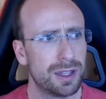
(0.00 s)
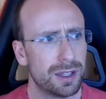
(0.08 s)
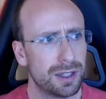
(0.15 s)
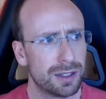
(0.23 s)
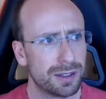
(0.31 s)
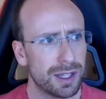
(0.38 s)

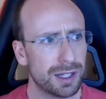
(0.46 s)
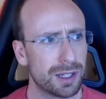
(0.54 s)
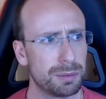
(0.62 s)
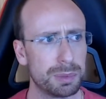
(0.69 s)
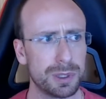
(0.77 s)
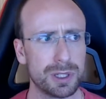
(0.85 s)
that can
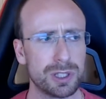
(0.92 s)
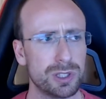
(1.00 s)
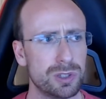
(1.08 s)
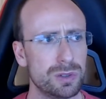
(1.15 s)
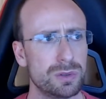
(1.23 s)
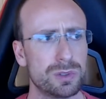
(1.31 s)
be a
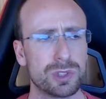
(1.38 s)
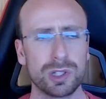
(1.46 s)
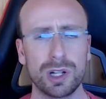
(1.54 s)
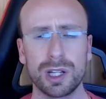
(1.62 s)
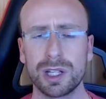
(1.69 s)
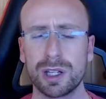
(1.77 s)
huge
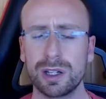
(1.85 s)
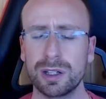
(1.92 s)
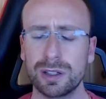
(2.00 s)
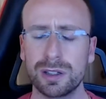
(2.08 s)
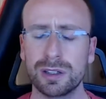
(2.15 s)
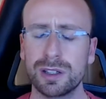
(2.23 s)
like
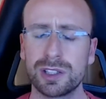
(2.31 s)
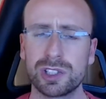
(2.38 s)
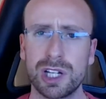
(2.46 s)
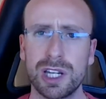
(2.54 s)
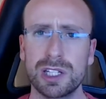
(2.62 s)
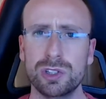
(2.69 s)

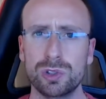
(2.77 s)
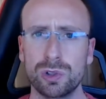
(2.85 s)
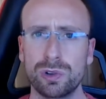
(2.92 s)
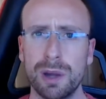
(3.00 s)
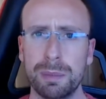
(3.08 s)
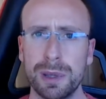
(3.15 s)
change or
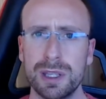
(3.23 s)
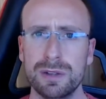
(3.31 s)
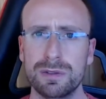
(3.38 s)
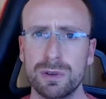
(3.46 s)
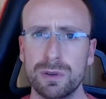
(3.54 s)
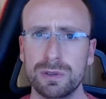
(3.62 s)

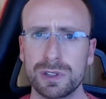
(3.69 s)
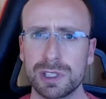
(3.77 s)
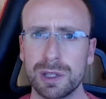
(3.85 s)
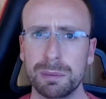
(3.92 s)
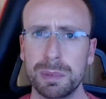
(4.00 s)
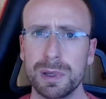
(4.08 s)
upheaval for
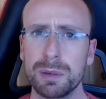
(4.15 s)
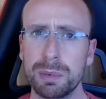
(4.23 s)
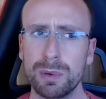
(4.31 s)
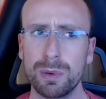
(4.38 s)
some people.